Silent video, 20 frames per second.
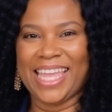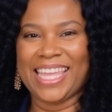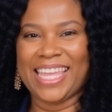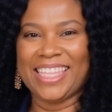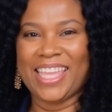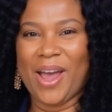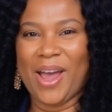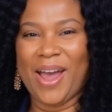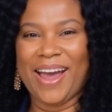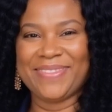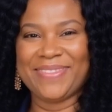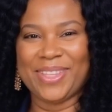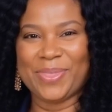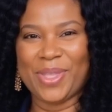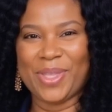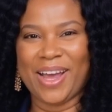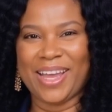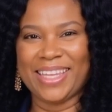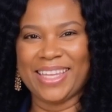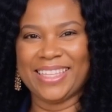Hello
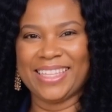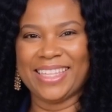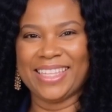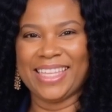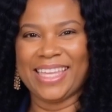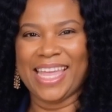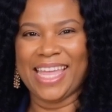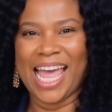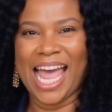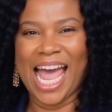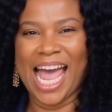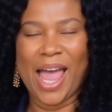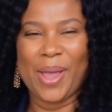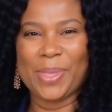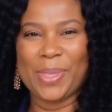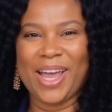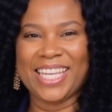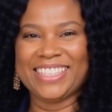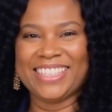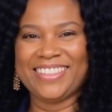everyone. I
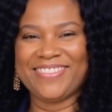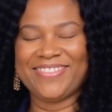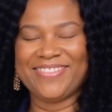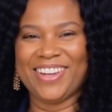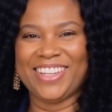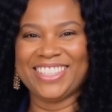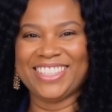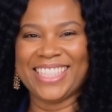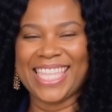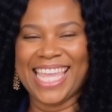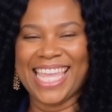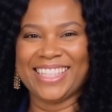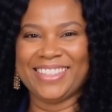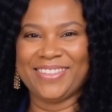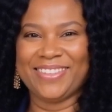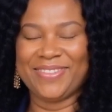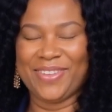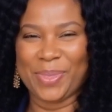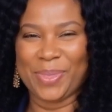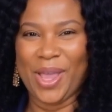wanted to first thank
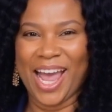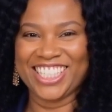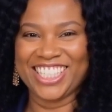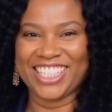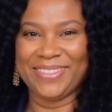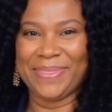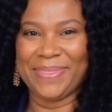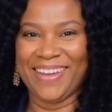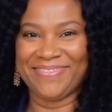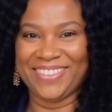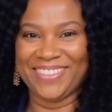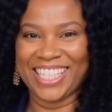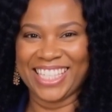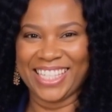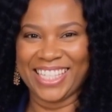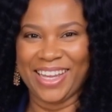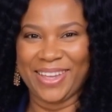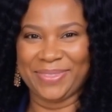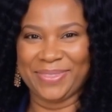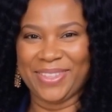you for watching my
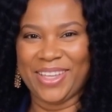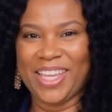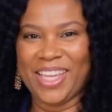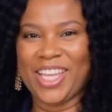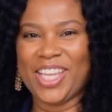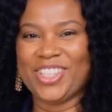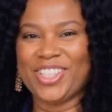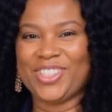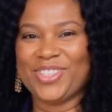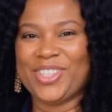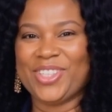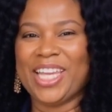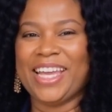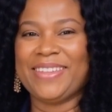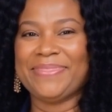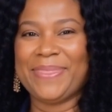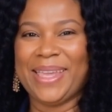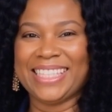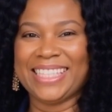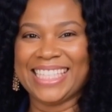video. You could
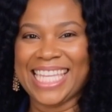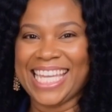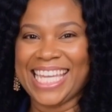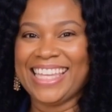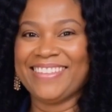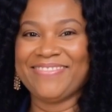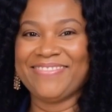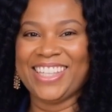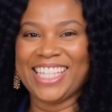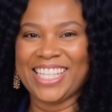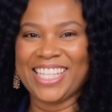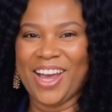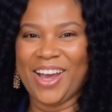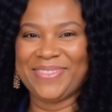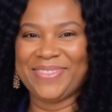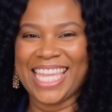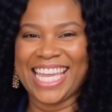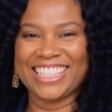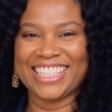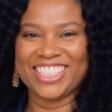have picked any video
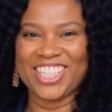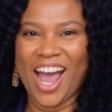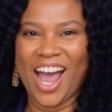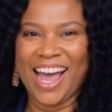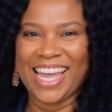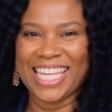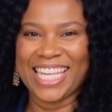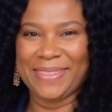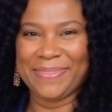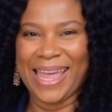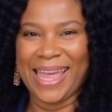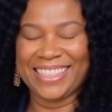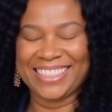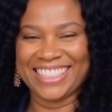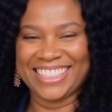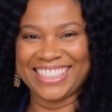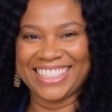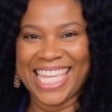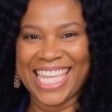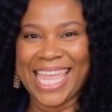that is talking about
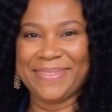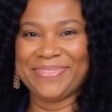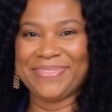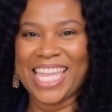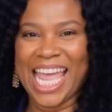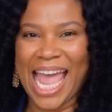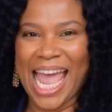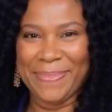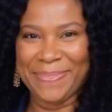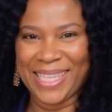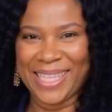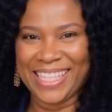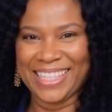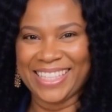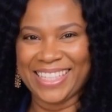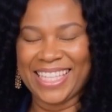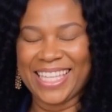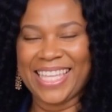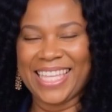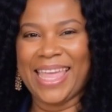this same
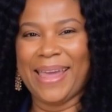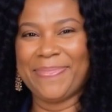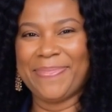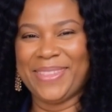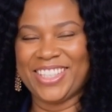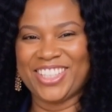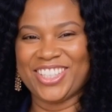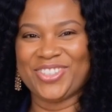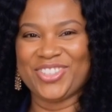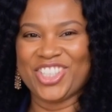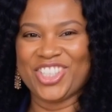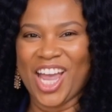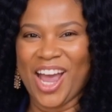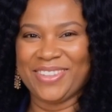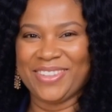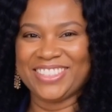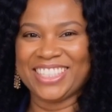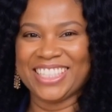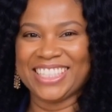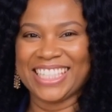topic, but you
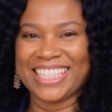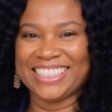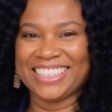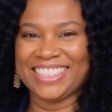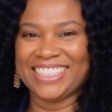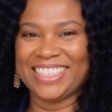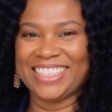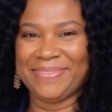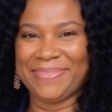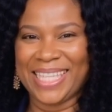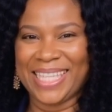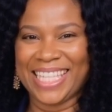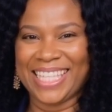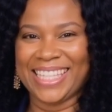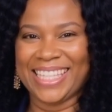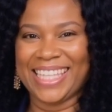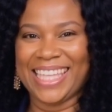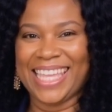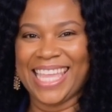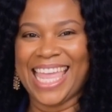chose to listen to
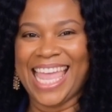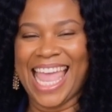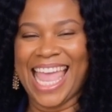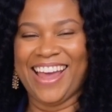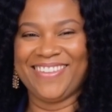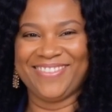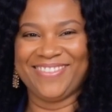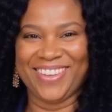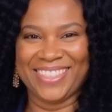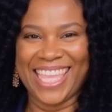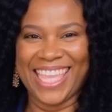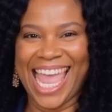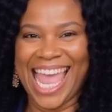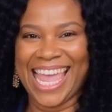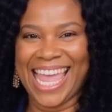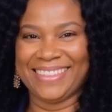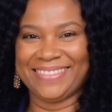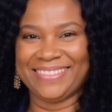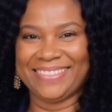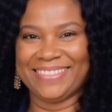me, and for
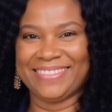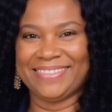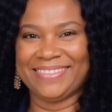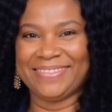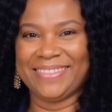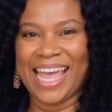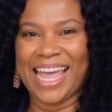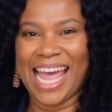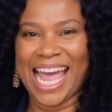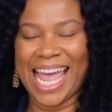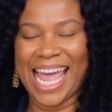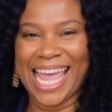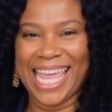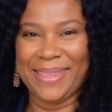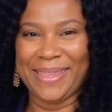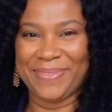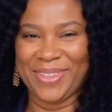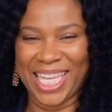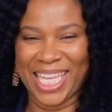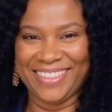that, I
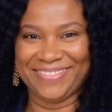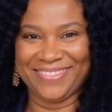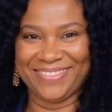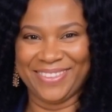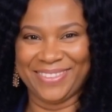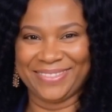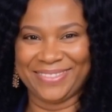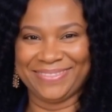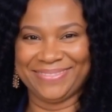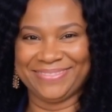am grateful.